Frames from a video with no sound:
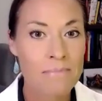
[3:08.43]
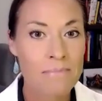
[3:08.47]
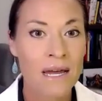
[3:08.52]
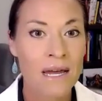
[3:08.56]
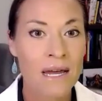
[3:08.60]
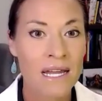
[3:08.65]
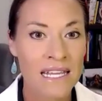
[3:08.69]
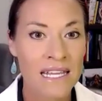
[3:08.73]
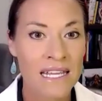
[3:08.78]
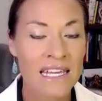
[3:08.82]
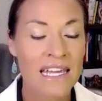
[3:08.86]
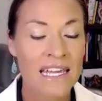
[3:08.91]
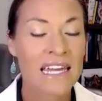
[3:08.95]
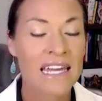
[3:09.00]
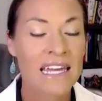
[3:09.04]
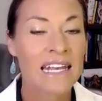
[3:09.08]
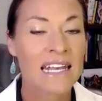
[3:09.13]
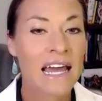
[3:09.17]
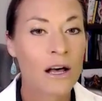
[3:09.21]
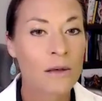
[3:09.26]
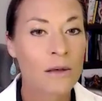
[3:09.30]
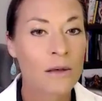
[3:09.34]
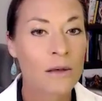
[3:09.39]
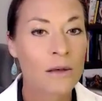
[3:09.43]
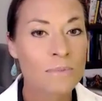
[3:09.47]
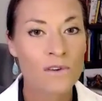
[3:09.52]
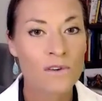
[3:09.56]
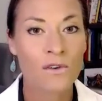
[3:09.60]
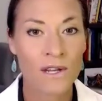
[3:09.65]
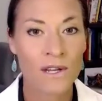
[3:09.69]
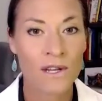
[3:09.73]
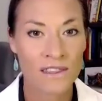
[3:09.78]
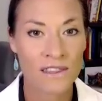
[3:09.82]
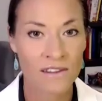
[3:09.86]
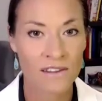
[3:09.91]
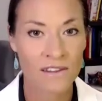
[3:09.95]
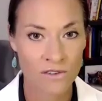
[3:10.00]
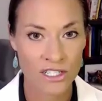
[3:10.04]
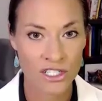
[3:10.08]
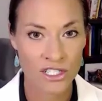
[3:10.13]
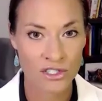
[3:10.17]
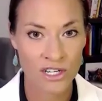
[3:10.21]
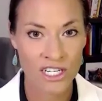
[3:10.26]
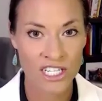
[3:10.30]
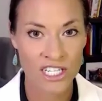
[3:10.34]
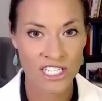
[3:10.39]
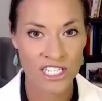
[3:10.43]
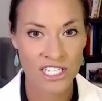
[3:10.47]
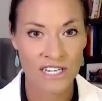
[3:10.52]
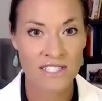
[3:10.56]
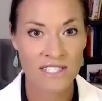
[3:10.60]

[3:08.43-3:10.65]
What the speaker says: money, and helps you avoid the frustration